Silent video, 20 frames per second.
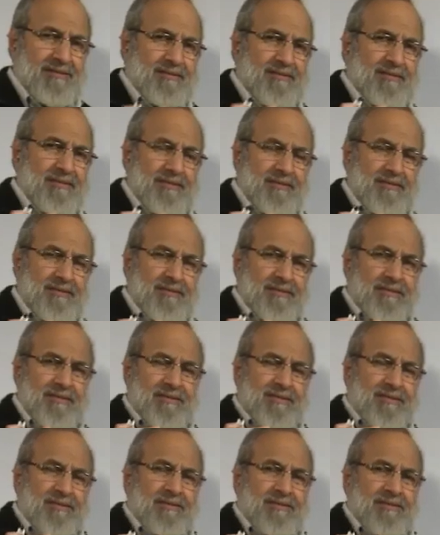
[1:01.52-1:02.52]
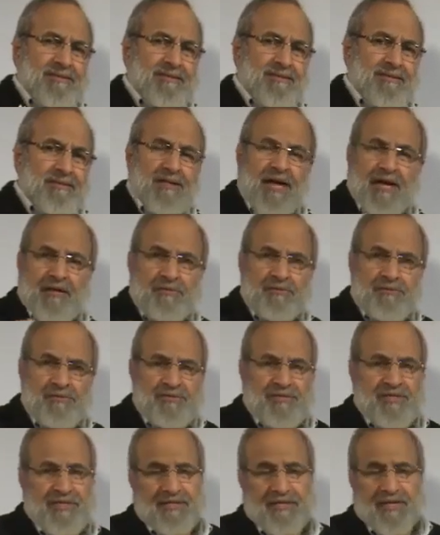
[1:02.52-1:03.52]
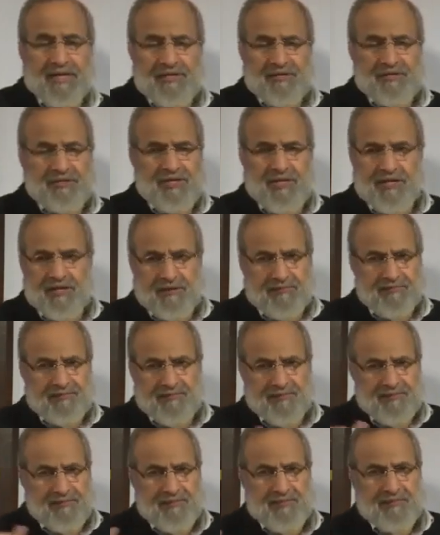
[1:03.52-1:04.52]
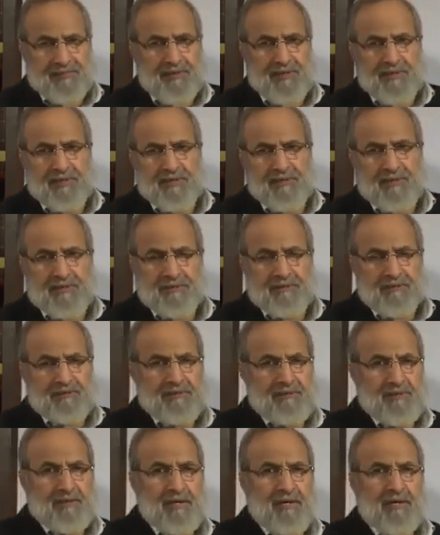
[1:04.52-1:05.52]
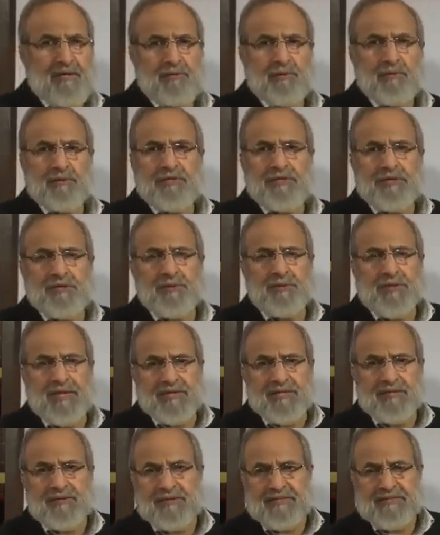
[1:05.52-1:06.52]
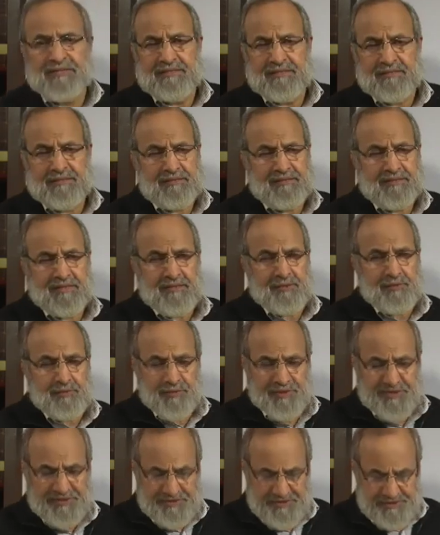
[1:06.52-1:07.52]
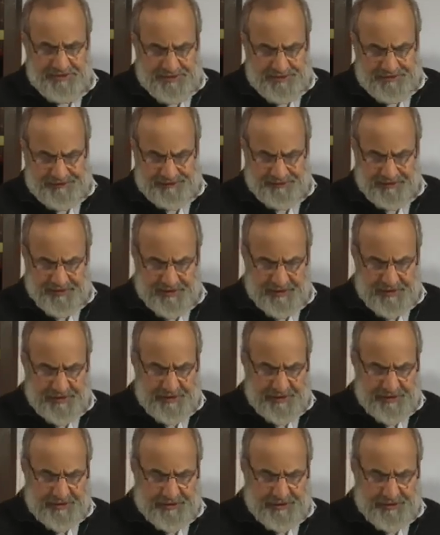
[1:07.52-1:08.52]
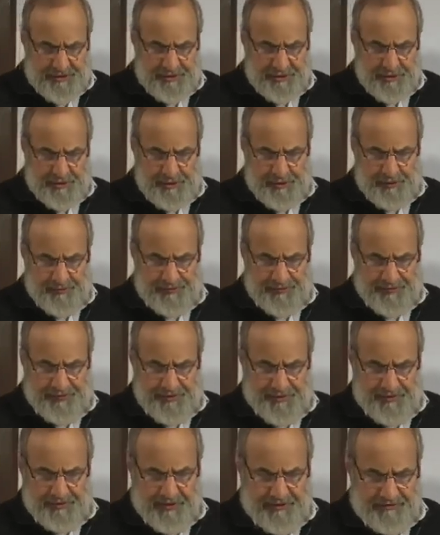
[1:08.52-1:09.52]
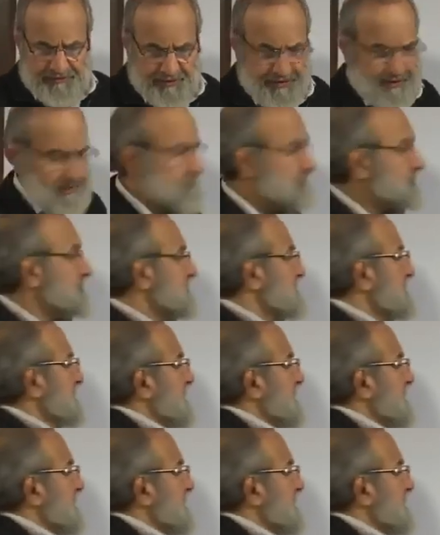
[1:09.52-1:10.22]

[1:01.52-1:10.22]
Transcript: that the nouns that take jar are only two categories. There are two reasons. So rafa,